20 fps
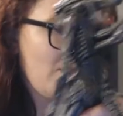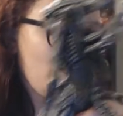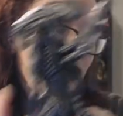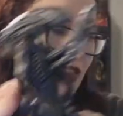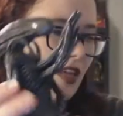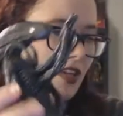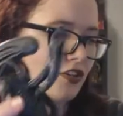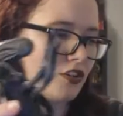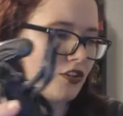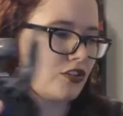
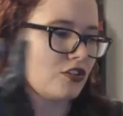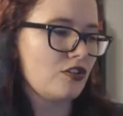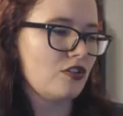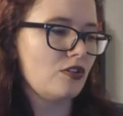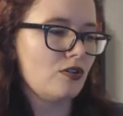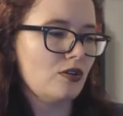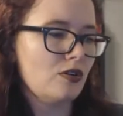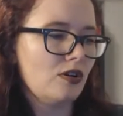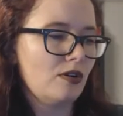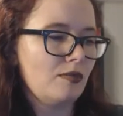maybe they just
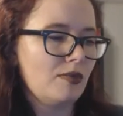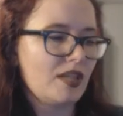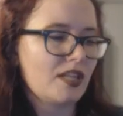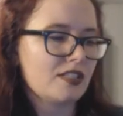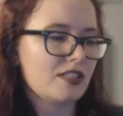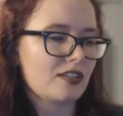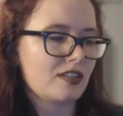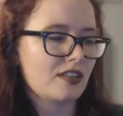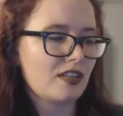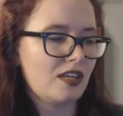knew
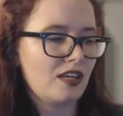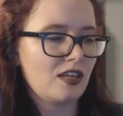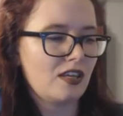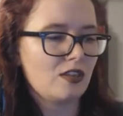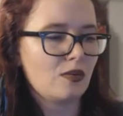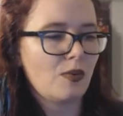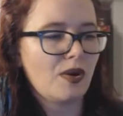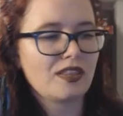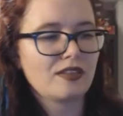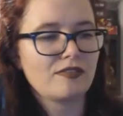because of
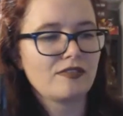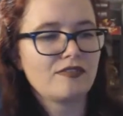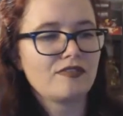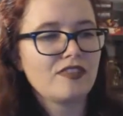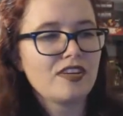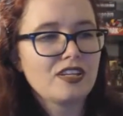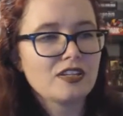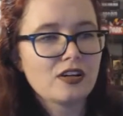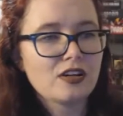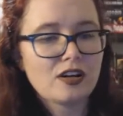the way the
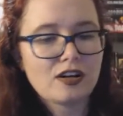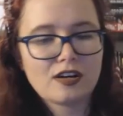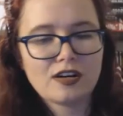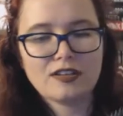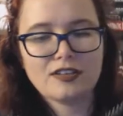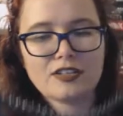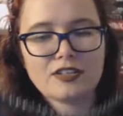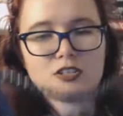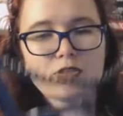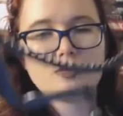feet
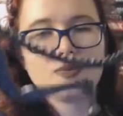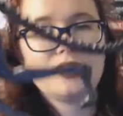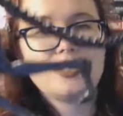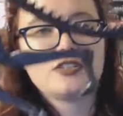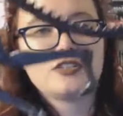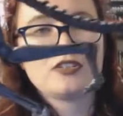are on this one.